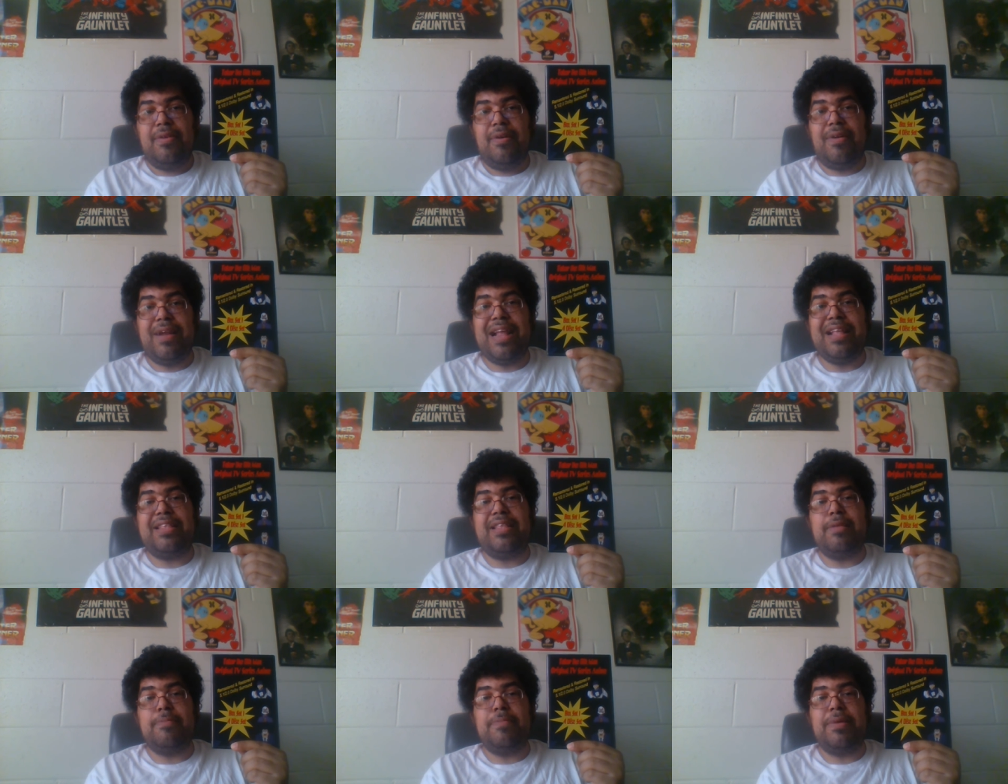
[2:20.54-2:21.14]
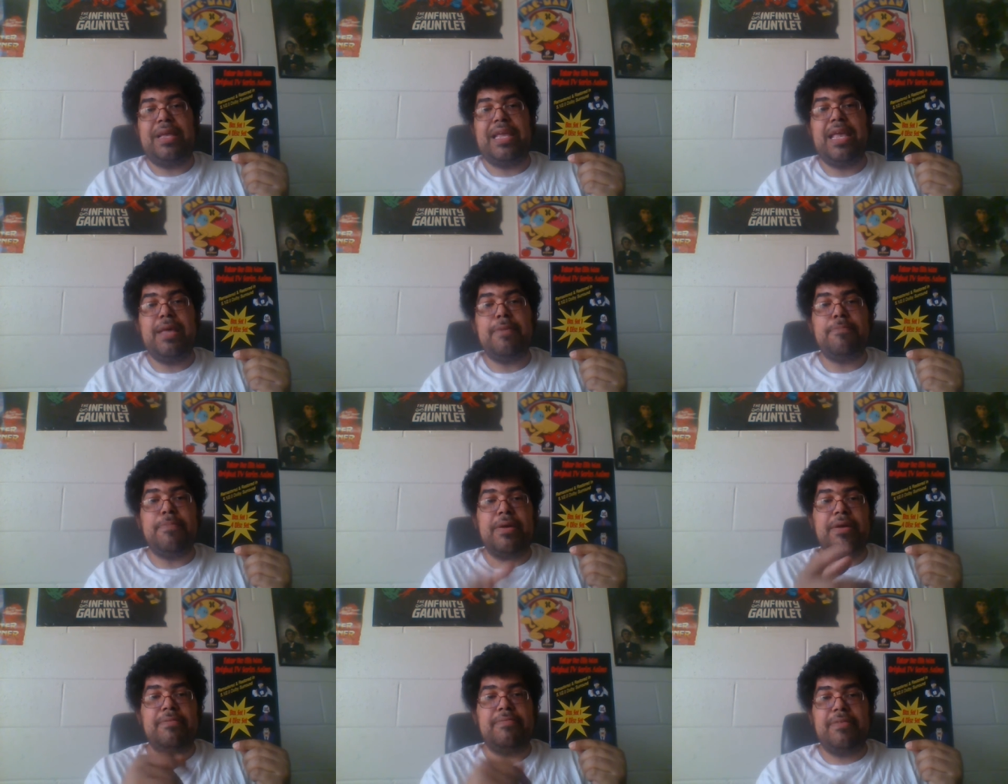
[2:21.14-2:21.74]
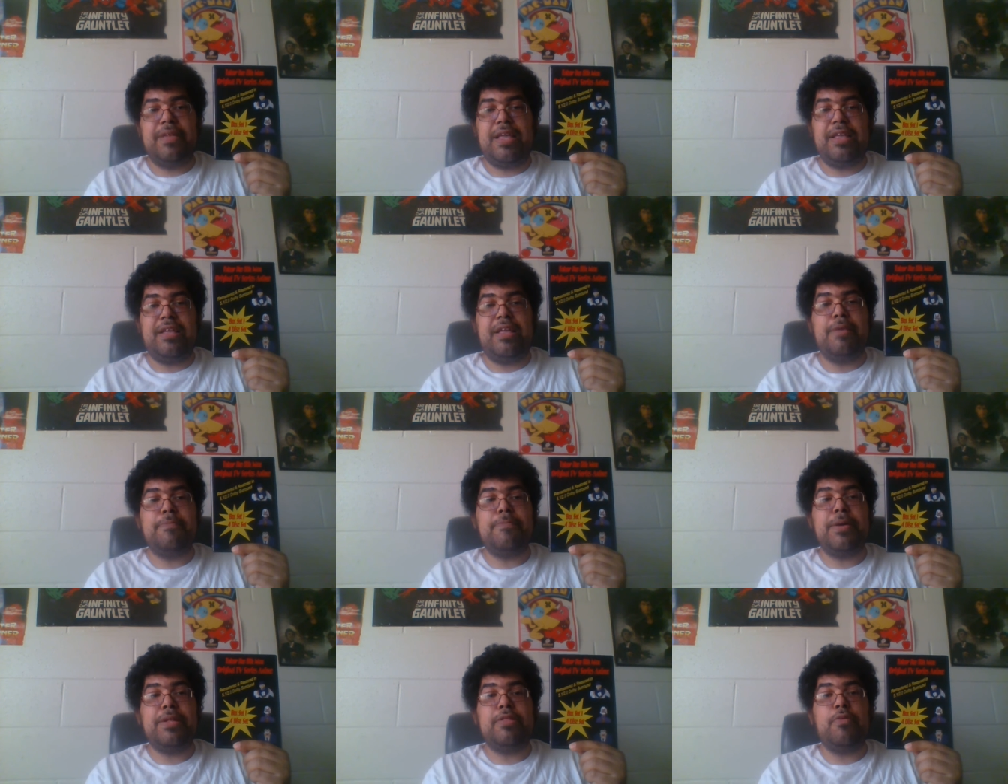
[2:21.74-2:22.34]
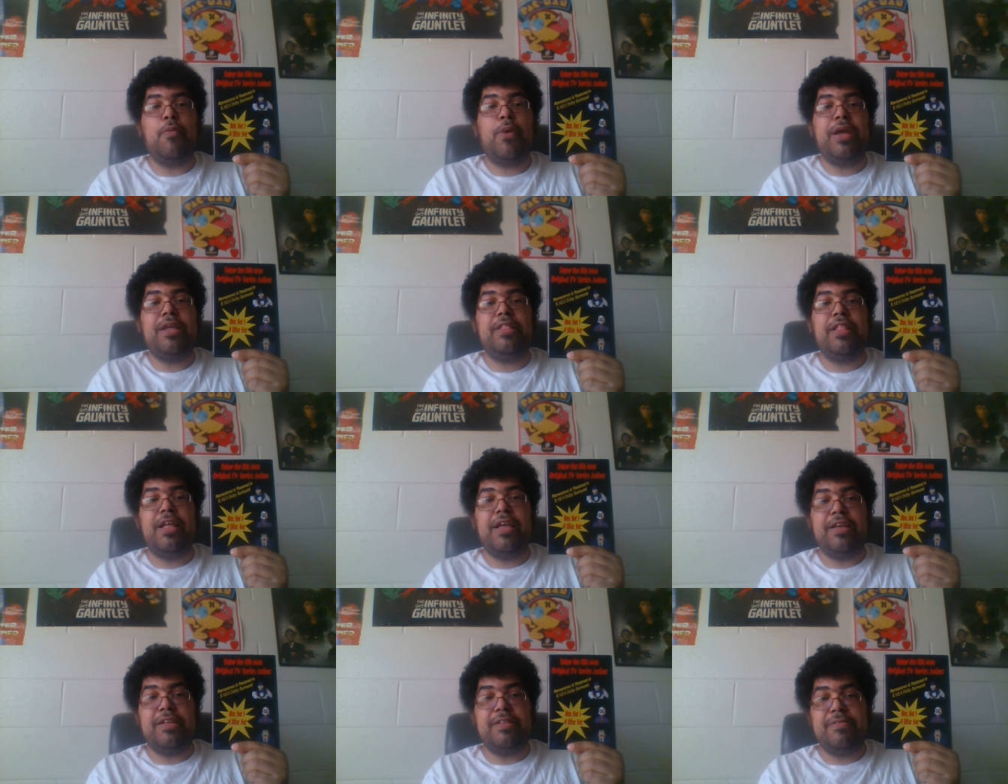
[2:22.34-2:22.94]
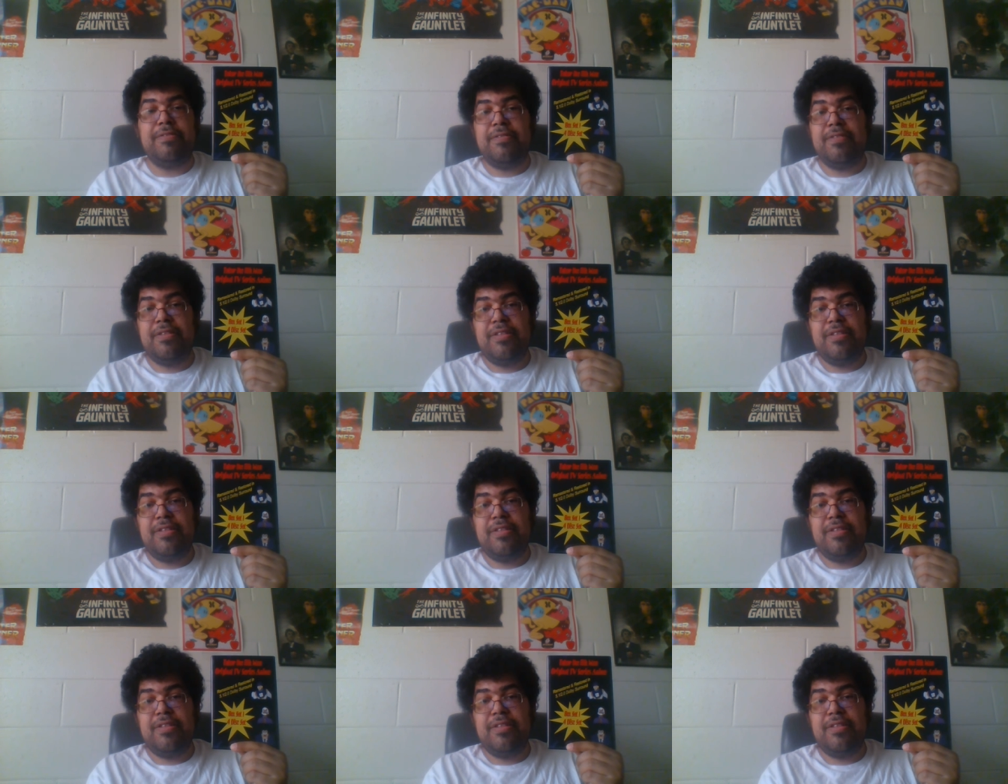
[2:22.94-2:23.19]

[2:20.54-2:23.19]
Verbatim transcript: Well, not Simba, Kimba. Kimba the White Lion.